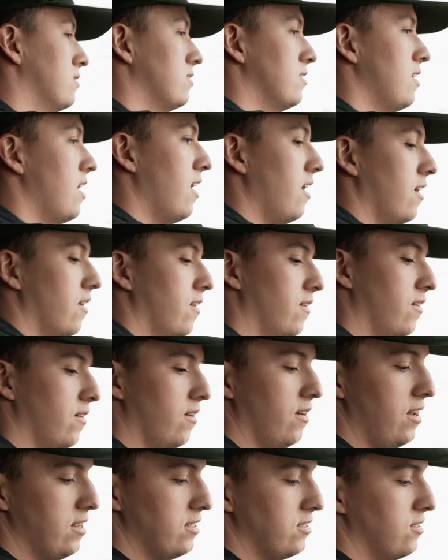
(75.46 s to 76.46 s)
not
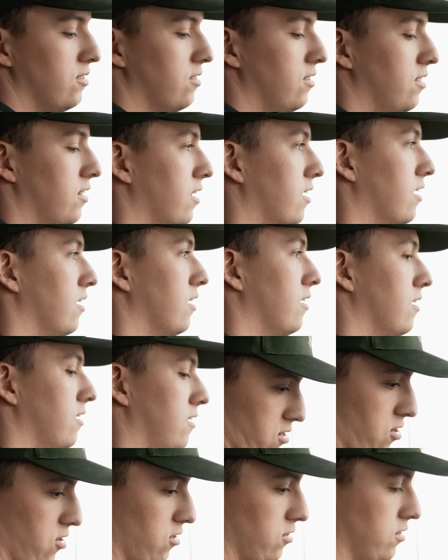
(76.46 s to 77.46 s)
necessarily like a
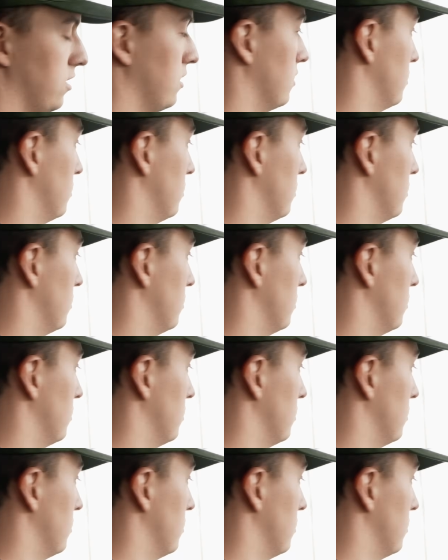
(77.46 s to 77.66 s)
hard thing